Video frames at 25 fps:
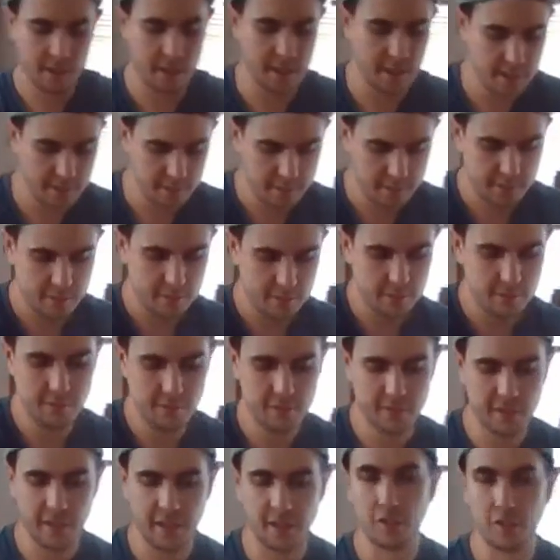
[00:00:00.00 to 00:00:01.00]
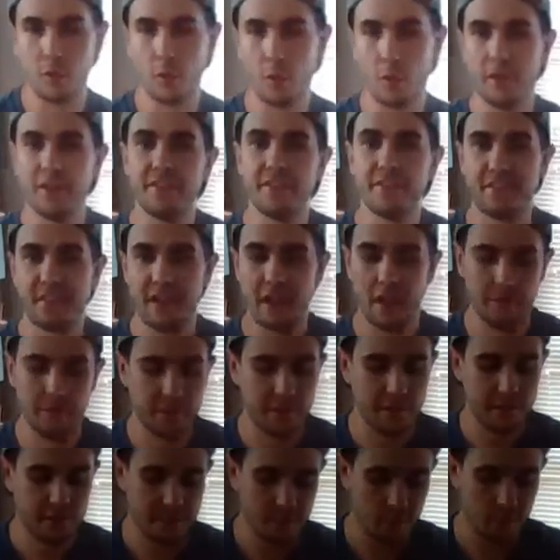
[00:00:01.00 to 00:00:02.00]
sides, just like north,
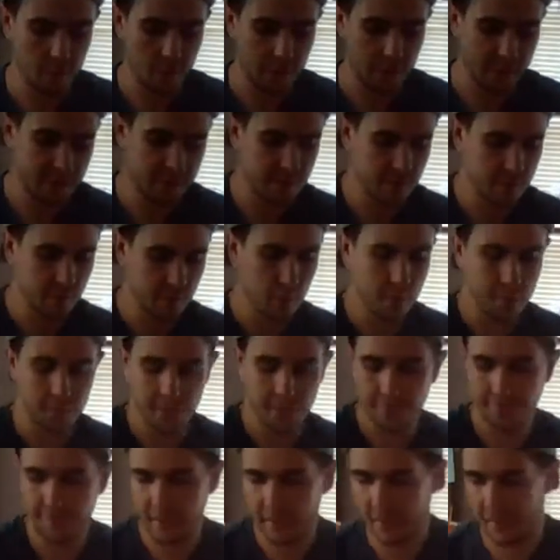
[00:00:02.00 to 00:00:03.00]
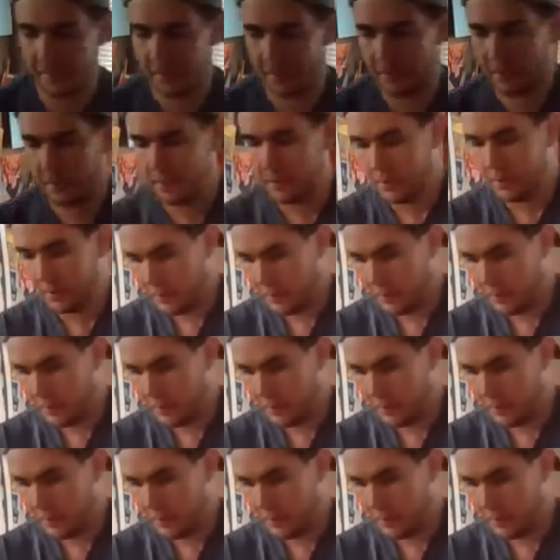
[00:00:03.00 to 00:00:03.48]
south, east, and west would be fine.